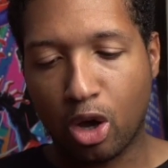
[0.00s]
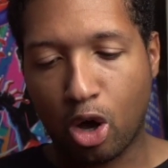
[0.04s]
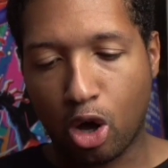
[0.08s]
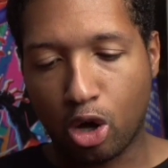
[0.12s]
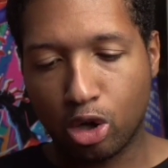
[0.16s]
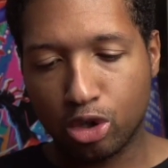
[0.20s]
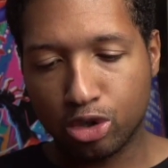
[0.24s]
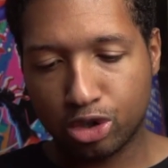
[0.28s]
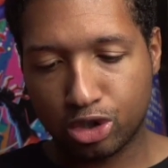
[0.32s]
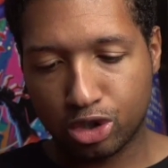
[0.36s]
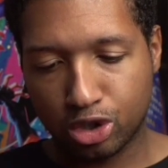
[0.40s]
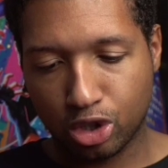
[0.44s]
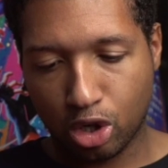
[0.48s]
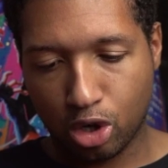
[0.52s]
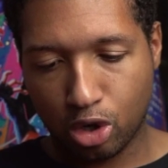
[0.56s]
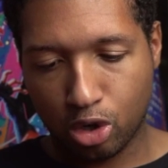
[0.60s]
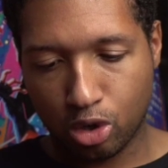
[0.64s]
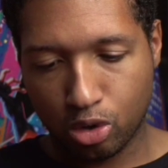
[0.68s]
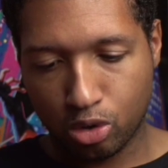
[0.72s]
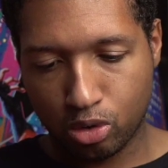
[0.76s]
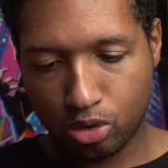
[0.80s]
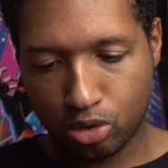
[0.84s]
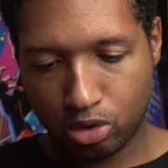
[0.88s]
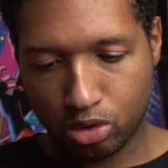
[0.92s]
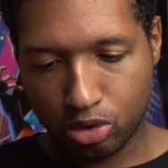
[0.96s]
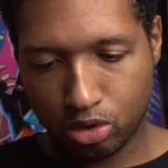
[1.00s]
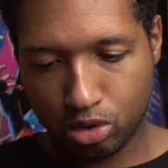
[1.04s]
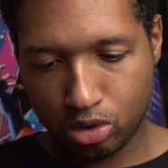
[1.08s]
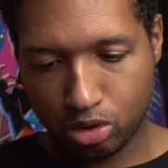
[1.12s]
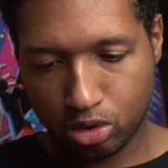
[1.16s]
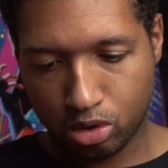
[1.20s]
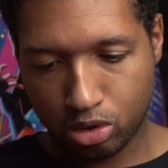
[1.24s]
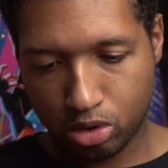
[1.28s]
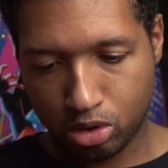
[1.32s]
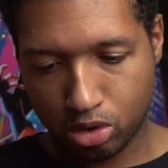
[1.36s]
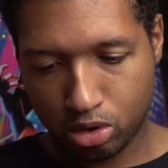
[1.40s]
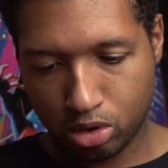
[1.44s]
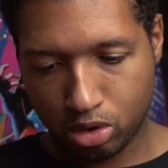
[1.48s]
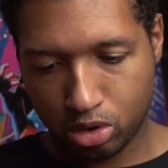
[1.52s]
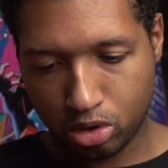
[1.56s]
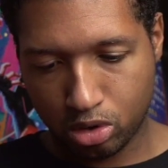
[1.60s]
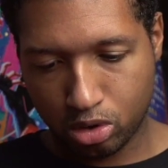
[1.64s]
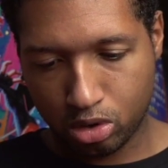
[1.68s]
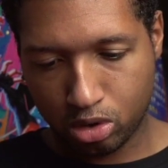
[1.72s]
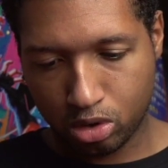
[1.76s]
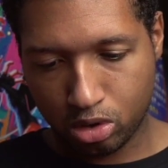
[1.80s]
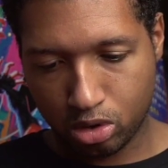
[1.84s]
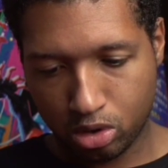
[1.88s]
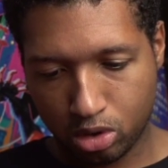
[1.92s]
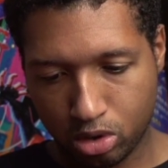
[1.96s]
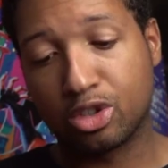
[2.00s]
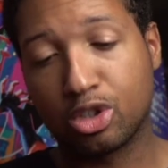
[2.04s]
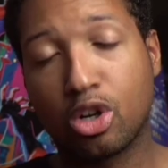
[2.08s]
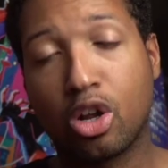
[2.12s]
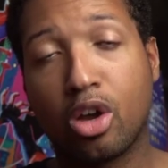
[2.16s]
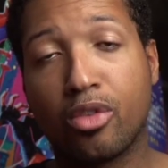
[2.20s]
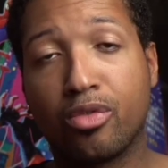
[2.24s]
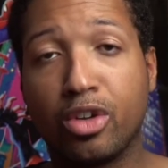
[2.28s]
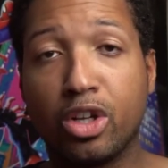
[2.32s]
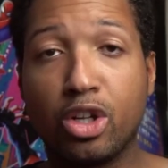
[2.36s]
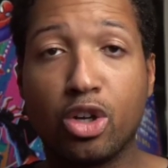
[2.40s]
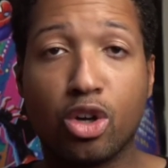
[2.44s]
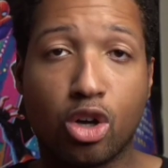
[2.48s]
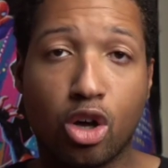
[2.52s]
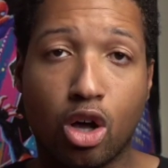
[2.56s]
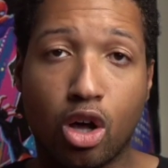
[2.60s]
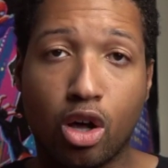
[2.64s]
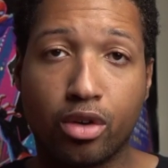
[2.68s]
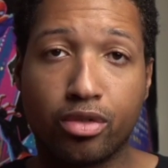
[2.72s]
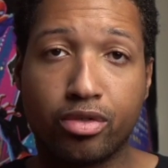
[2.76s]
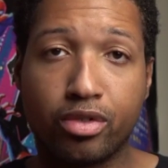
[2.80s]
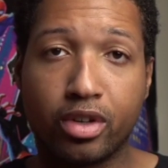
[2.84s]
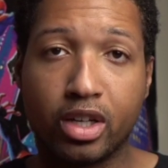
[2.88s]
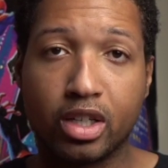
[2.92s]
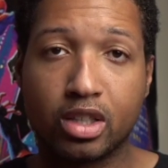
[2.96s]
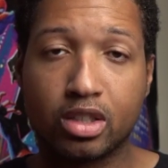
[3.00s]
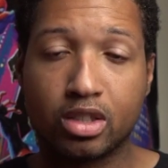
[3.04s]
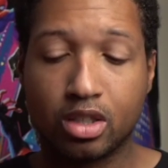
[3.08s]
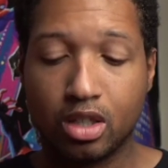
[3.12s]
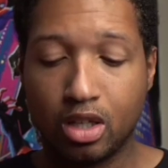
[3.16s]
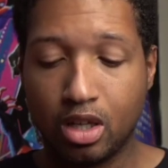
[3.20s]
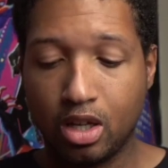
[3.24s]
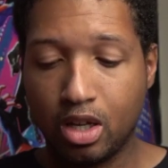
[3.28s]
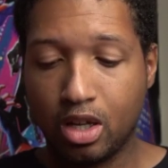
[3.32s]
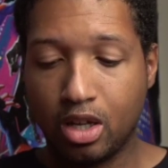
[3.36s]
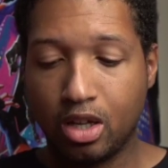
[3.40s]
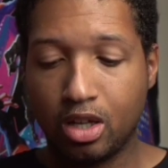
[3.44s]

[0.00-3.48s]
also turn off video call effects.